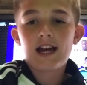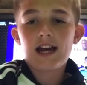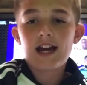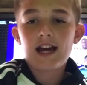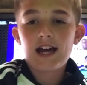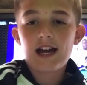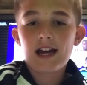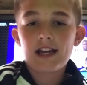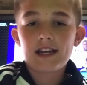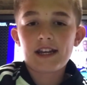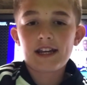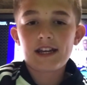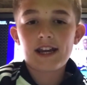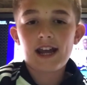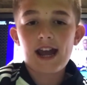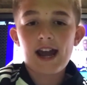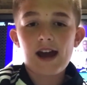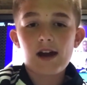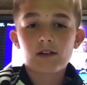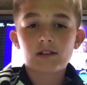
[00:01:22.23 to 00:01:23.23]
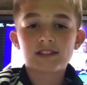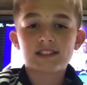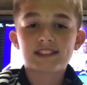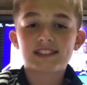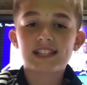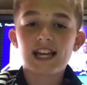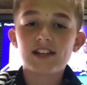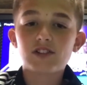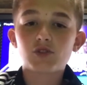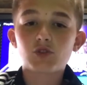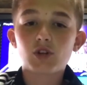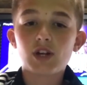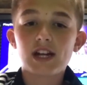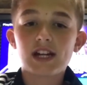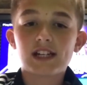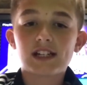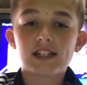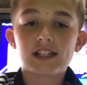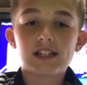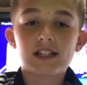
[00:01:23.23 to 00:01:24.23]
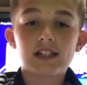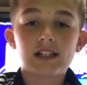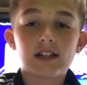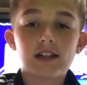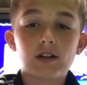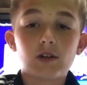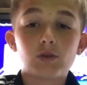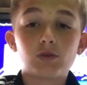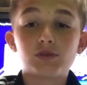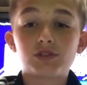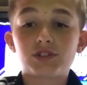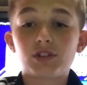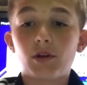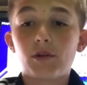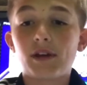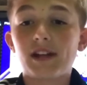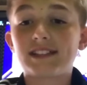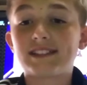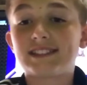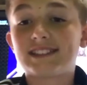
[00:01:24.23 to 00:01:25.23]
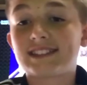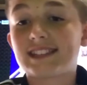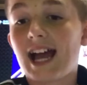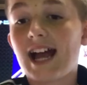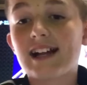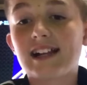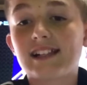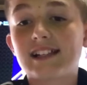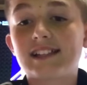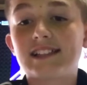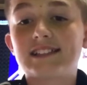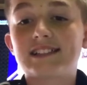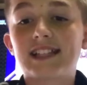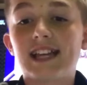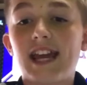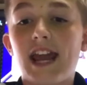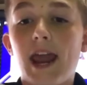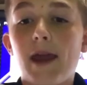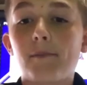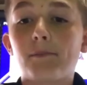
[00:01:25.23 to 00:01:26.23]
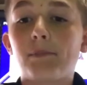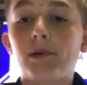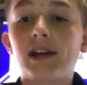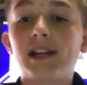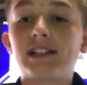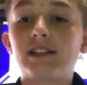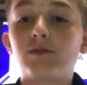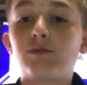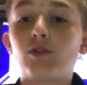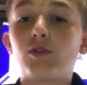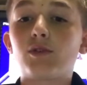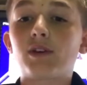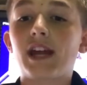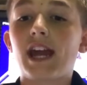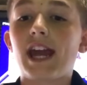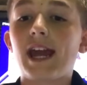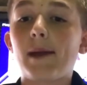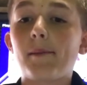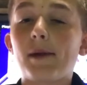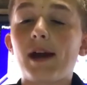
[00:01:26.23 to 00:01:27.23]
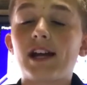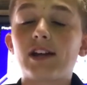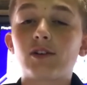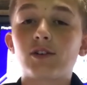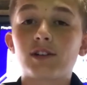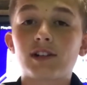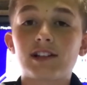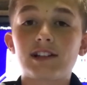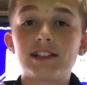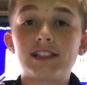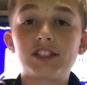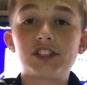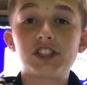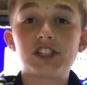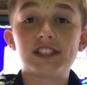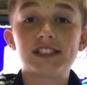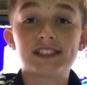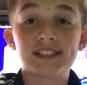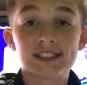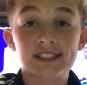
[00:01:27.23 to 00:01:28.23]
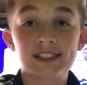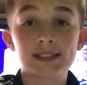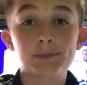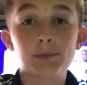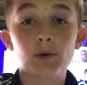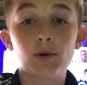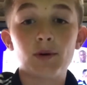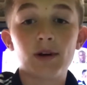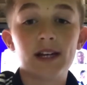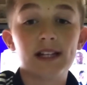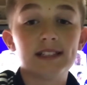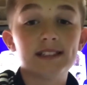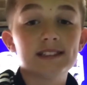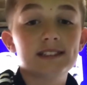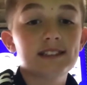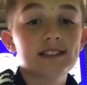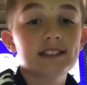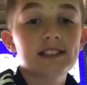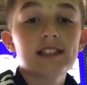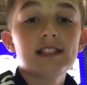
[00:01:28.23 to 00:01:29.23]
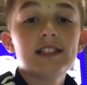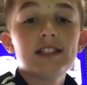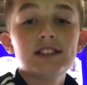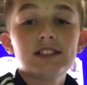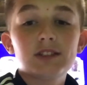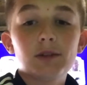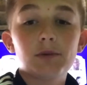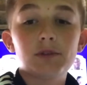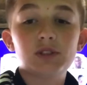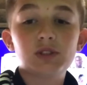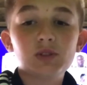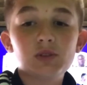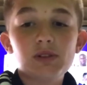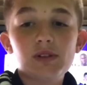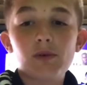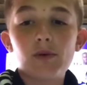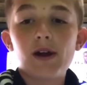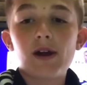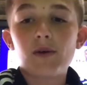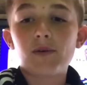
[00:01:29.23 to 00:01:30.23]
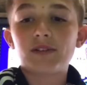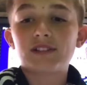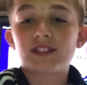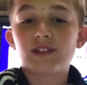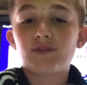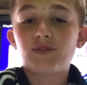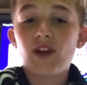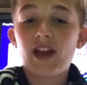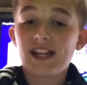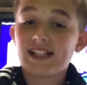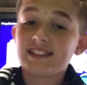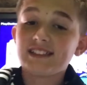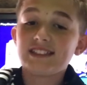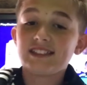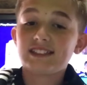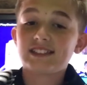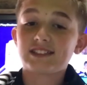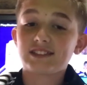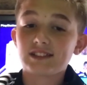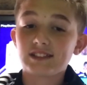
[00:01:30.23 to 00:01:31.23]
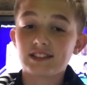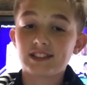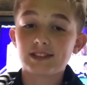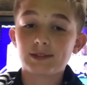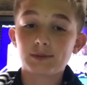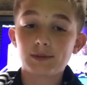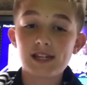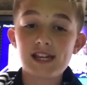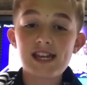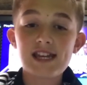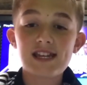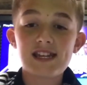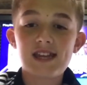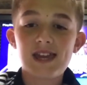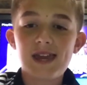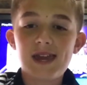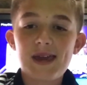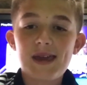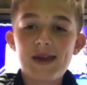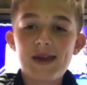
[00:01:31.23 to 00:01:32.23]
And now Cedric, also exactly the same, played the full game and got a clean sheet, 6 points. So we're doing well with defence this week.